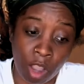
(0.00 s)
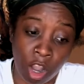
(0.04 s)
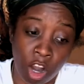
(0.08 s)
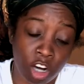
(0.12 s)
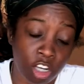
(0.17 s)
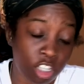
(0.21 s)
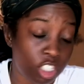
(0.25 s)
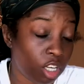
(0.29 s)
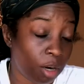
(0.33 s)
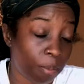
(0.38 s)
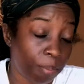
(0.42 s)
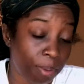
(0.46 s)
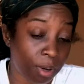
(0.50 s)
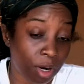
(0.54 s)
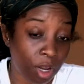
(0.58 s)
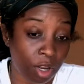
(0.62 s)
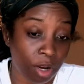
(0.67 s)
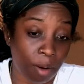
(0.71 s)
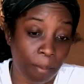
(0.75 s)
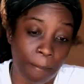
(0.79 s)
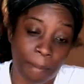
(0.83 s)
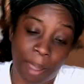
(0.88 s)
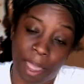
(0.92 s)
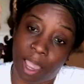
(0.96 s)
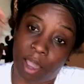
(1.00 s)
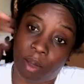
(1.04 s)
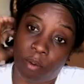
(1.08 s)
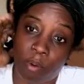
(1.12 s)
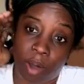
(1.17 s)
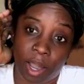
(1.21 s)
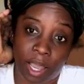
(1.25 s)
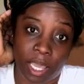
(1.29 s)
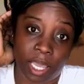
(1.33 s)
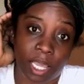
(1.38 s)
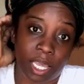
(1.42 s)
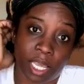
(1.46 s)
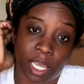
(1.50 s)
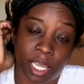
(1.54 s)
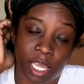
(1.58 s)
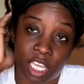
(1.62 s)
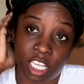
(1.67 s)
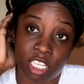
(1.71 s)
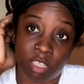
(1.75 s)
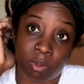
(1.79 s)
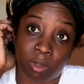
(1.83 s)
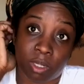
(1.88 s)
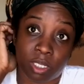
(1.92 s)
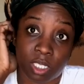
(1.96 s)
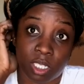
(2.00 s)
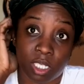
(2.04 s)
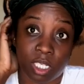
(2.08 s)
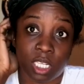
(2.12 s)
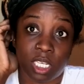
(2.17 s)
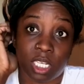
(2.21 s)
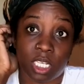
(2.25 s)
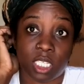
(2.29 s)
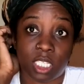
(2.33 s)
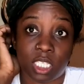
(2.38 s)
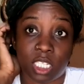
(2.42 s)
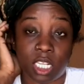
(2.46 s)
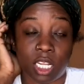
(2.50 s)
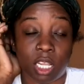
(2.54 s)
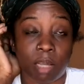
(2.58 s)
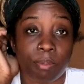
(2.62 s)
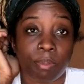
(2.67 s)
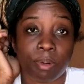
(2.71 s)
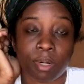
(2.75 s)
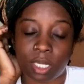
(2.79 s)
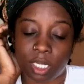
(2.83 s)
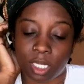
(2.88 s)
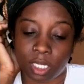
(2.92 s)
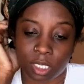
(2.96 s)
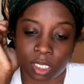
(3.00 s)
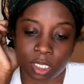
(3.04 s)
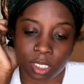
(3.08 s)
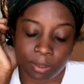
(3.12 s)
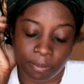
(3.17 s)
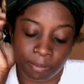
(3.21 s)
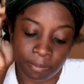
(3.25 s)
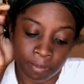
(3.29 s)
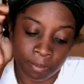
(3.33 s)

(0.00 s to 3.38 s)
are jumping on the bandwagon, especially the celebrities.